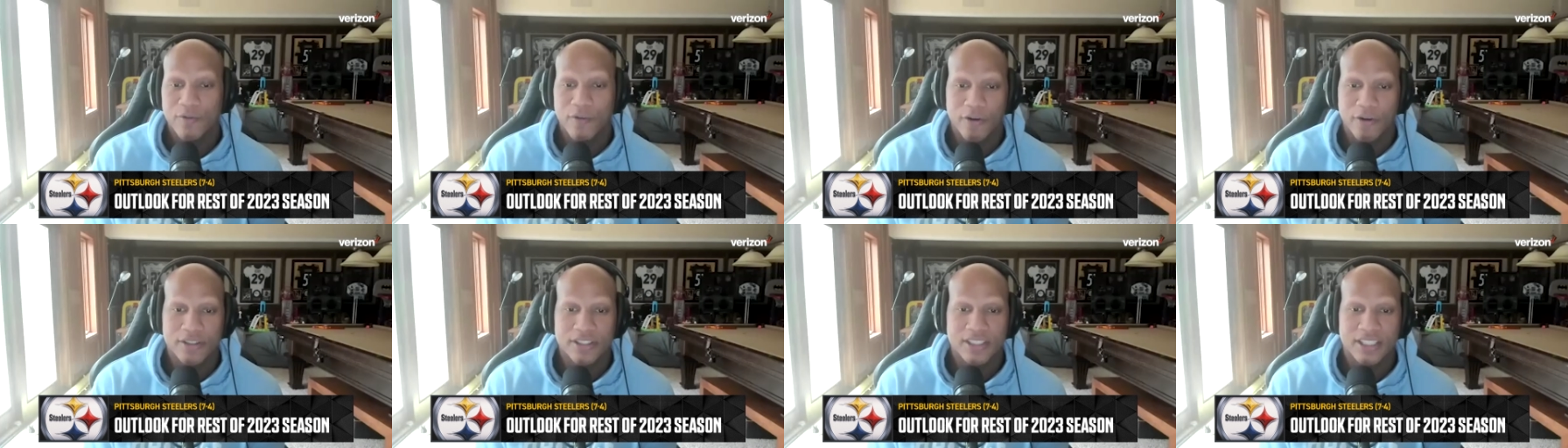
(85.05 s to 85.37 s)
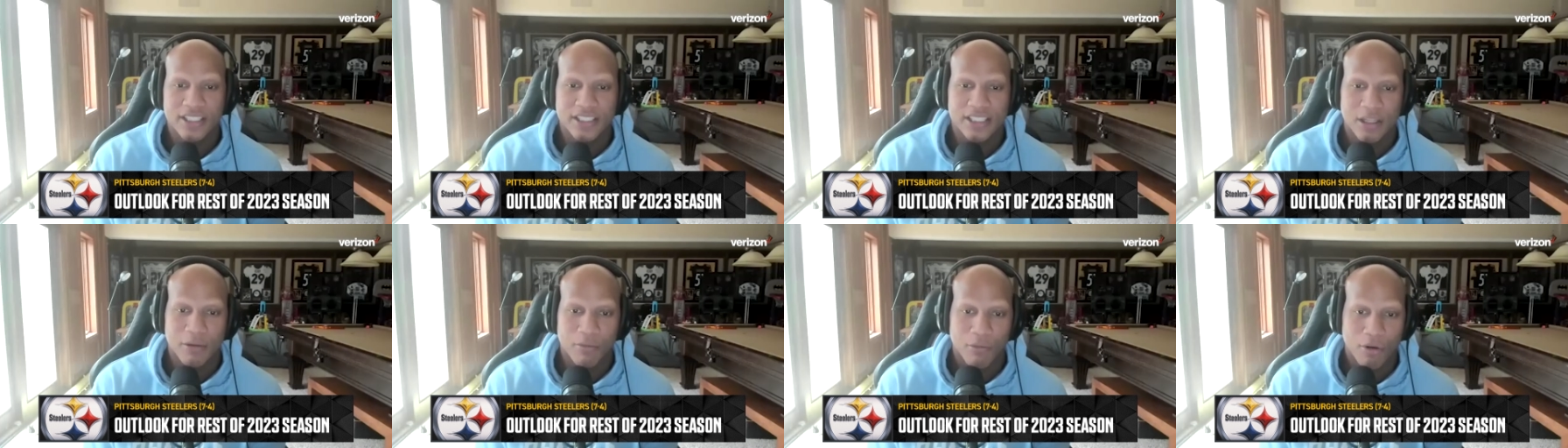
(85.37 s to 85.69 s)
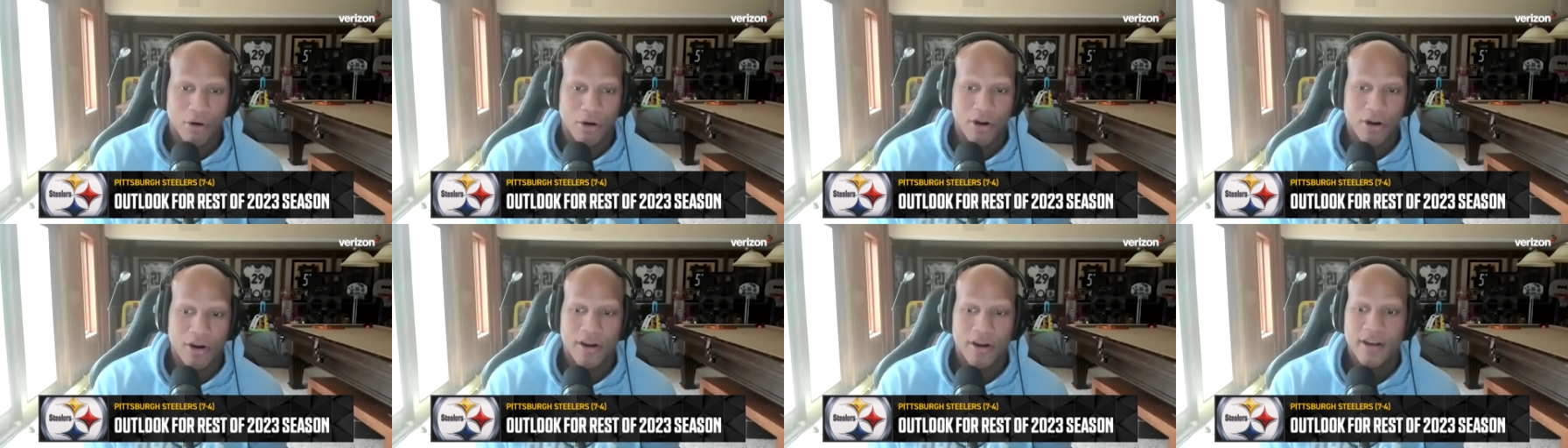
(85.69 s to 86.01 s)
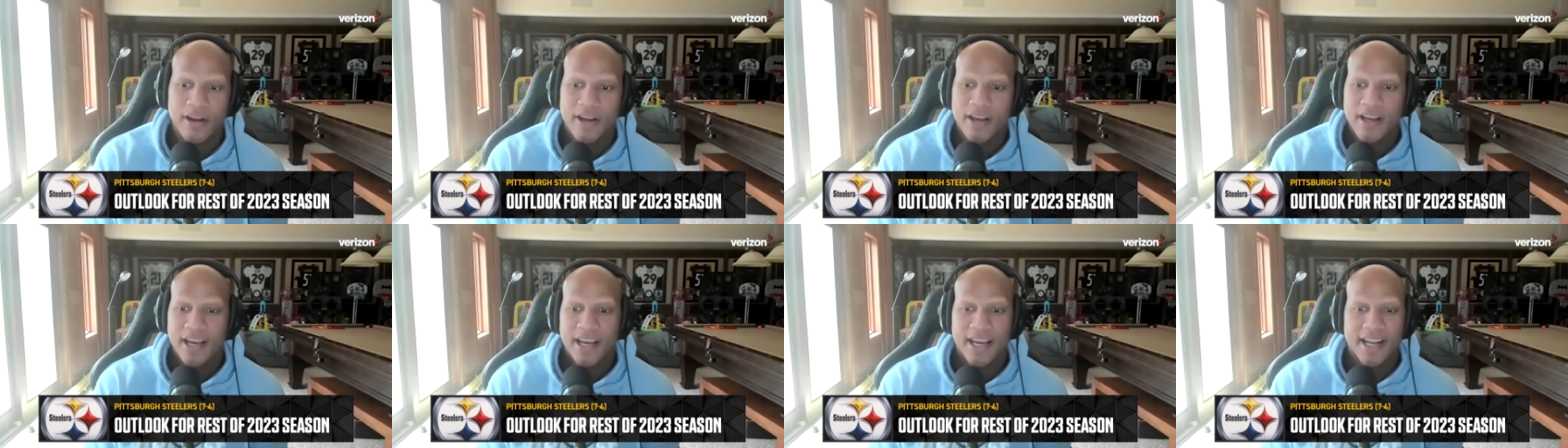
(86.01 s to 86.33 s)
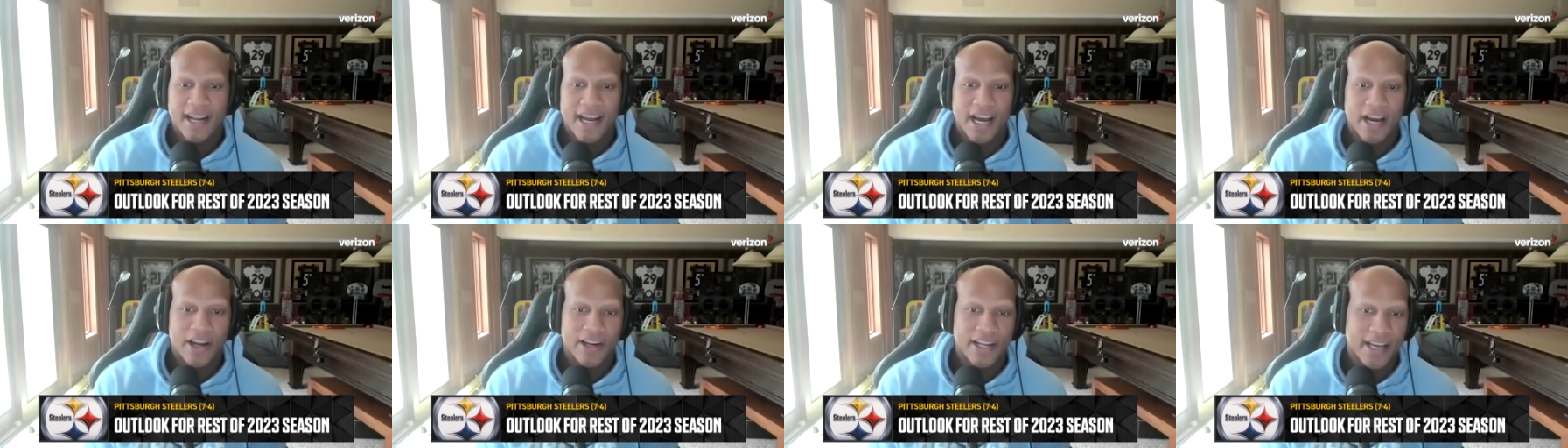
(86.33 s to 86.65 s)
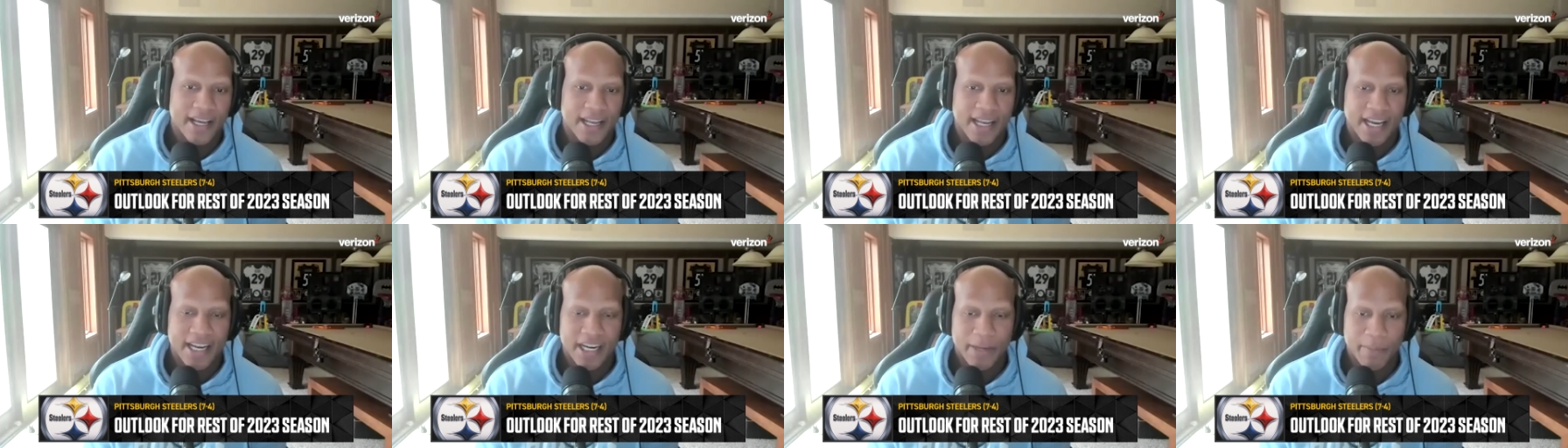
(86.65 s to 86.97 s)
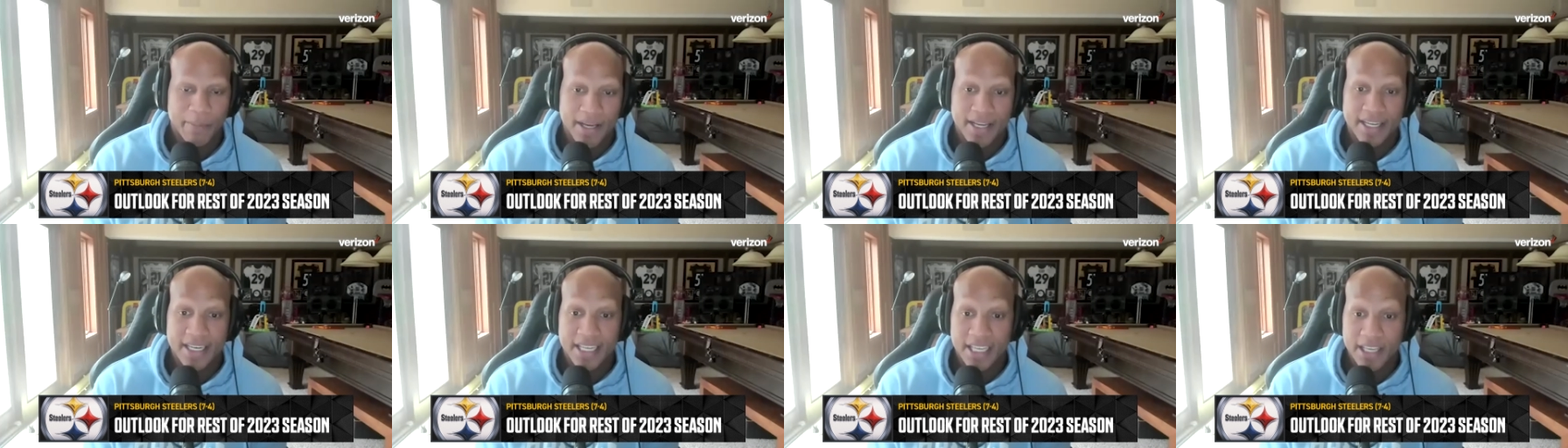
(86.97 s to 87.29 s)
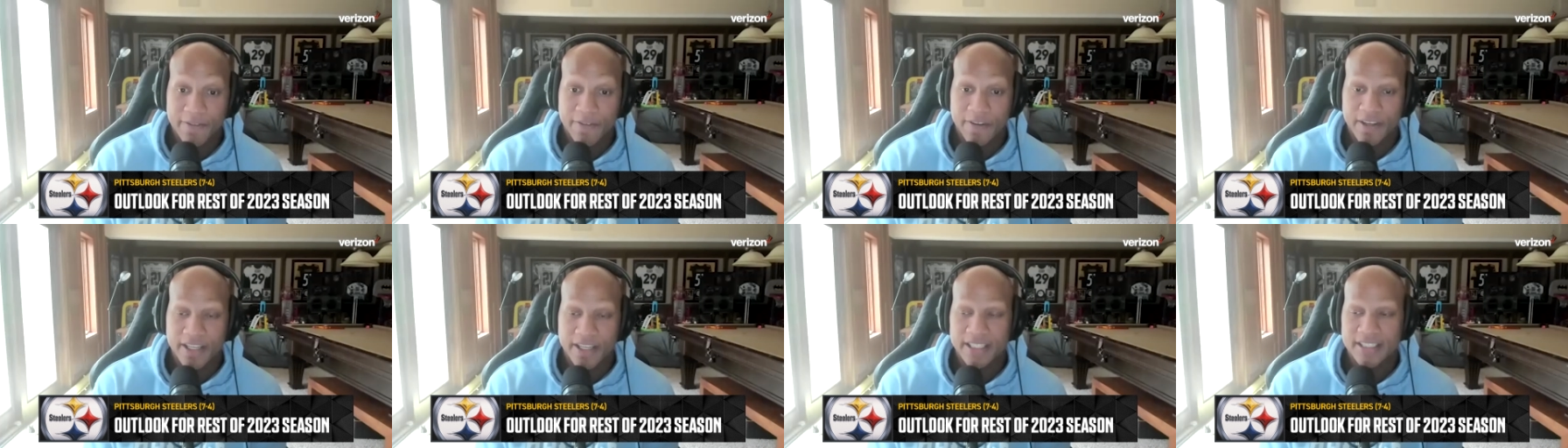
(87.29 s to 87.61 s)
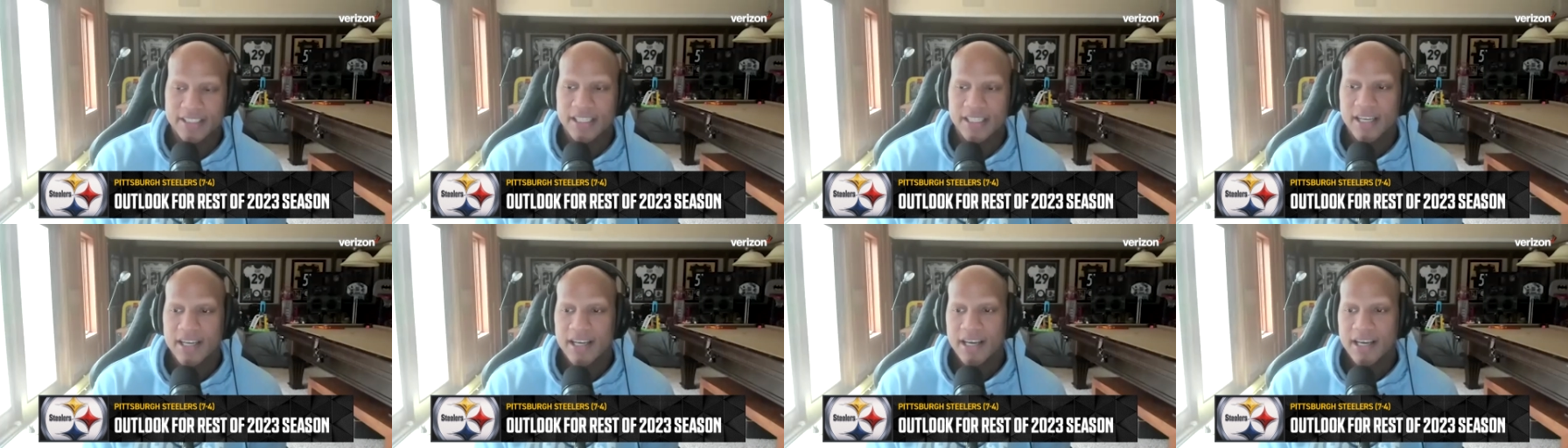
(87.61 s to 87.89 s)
versus Lamar and how they like to play defense.